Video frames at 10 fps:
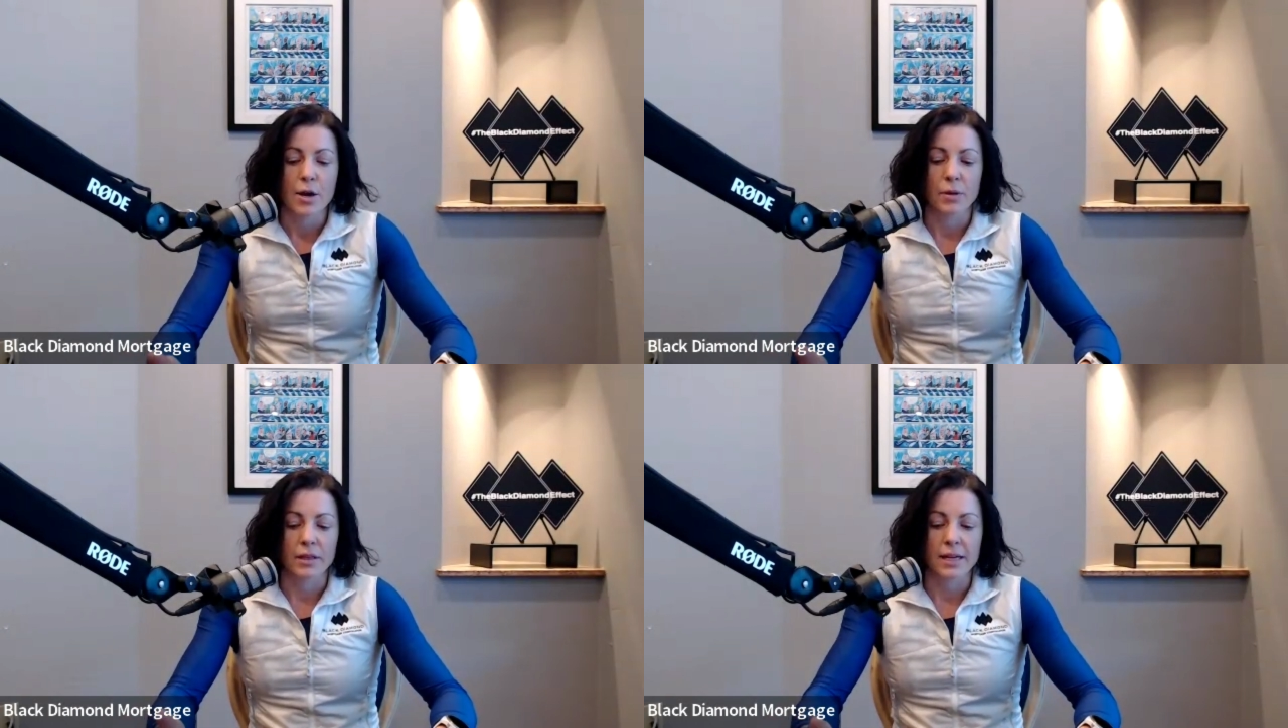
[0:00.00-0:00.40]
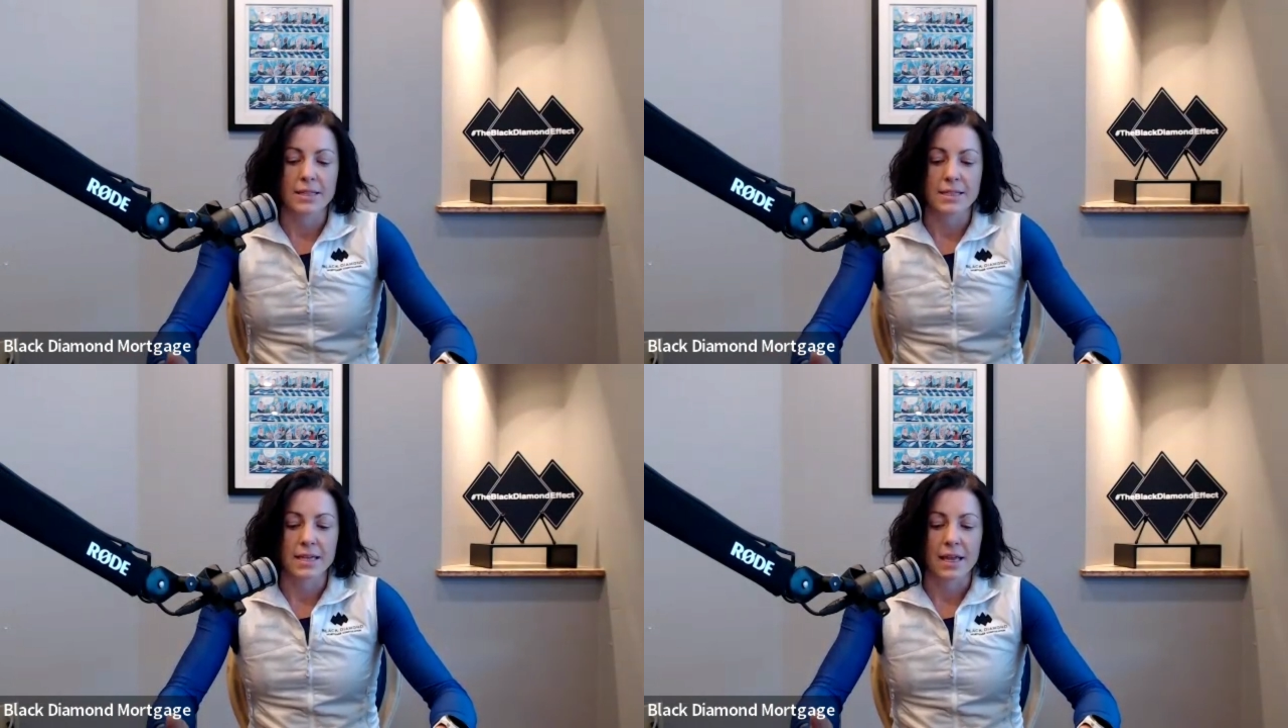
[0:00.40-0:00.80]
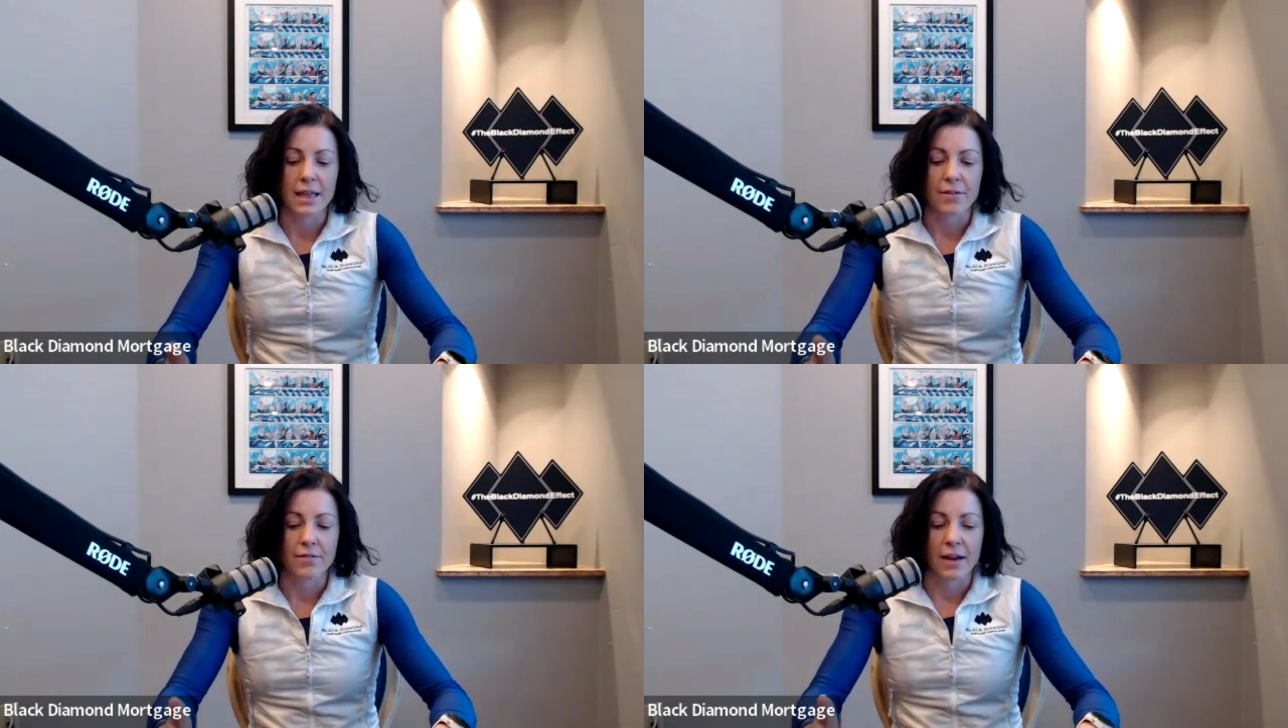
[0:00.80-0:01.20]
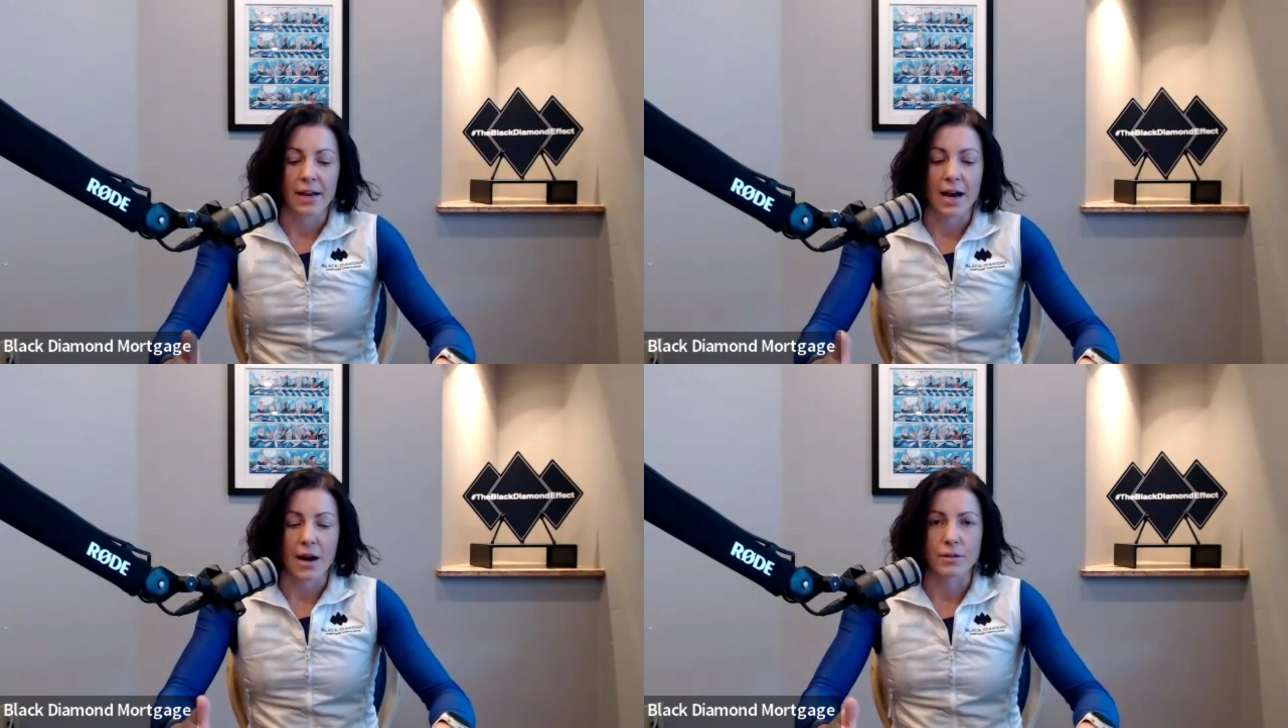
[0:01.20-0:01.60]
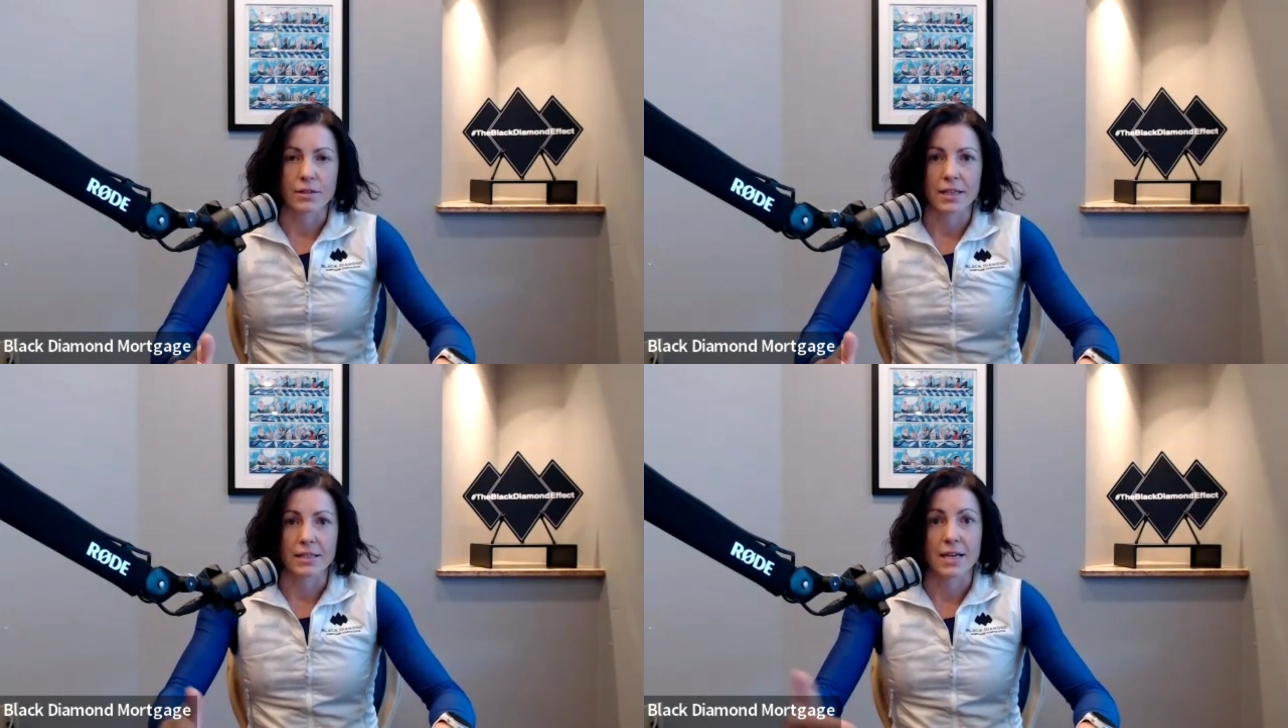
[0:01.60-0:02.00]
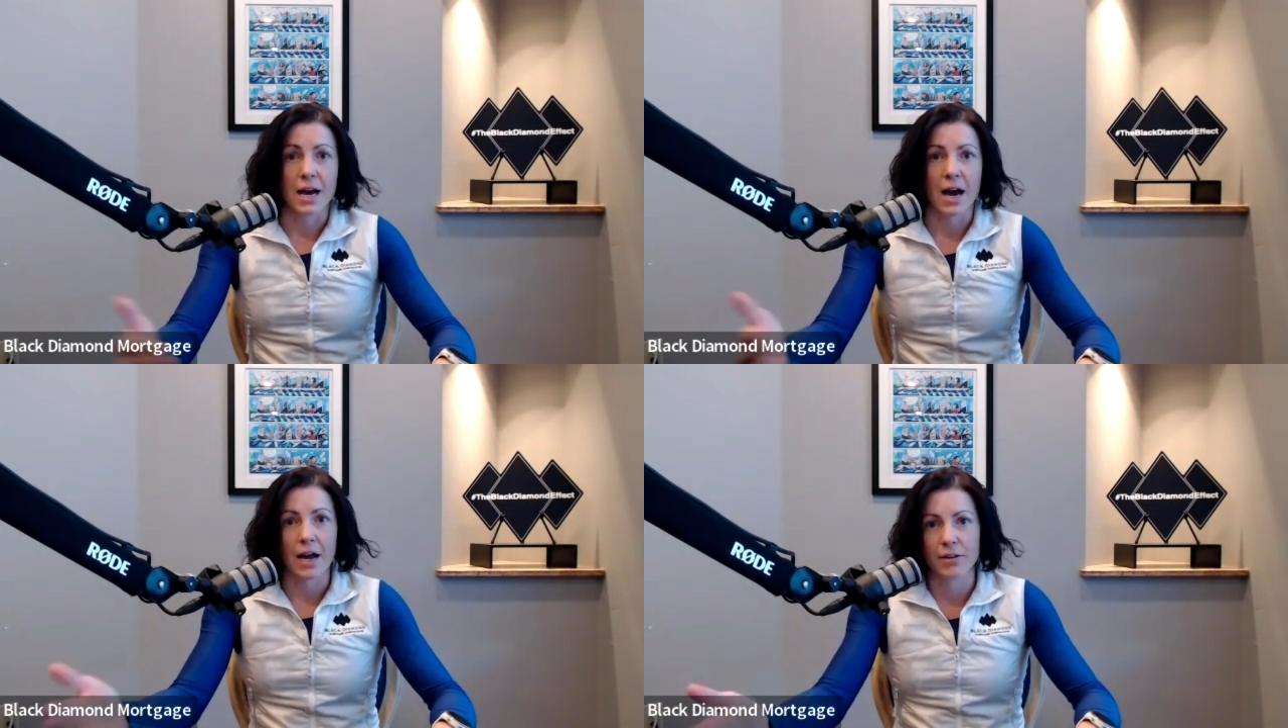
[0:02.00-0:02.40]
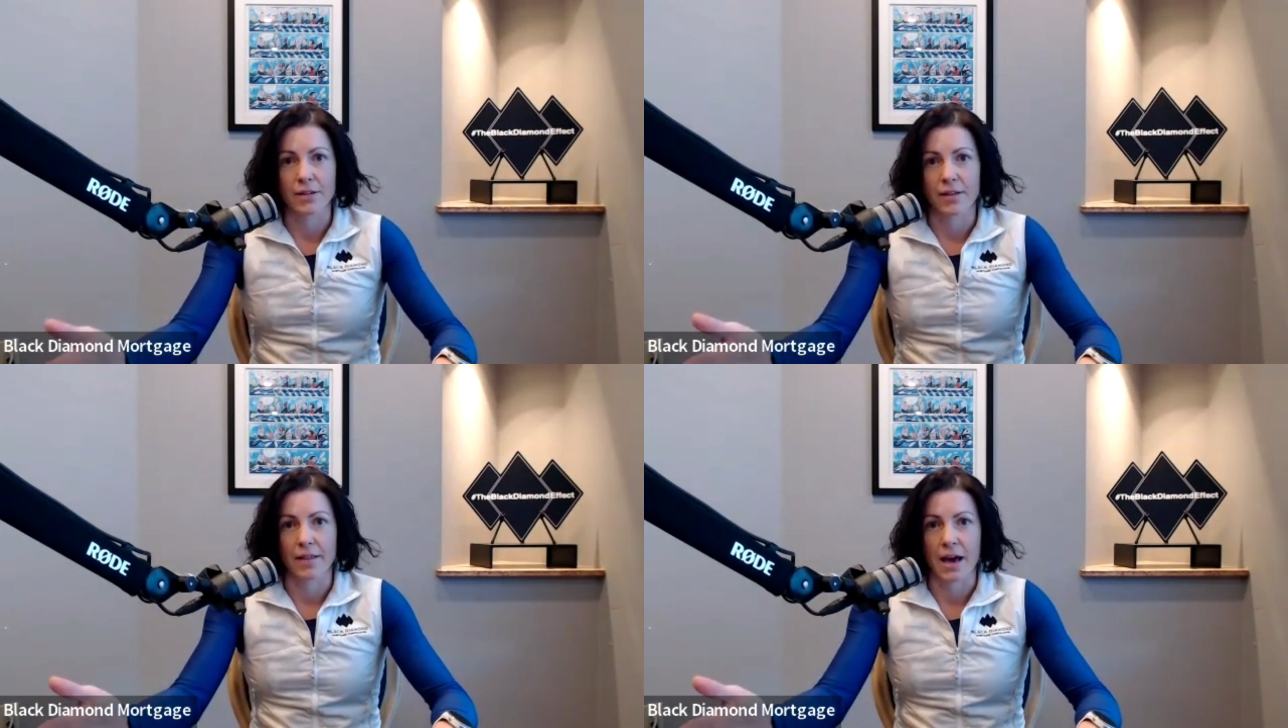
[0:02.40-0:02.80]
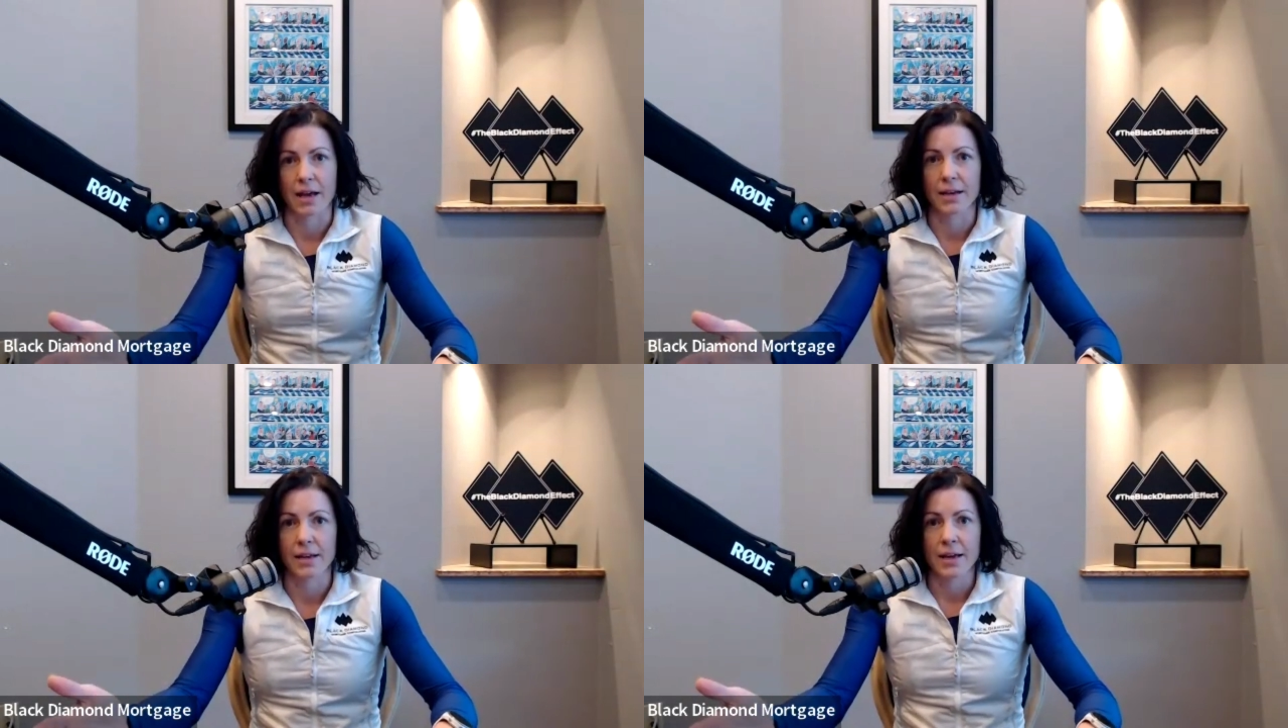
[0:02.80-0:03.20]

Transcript: But let's say they find a house that's higher than that,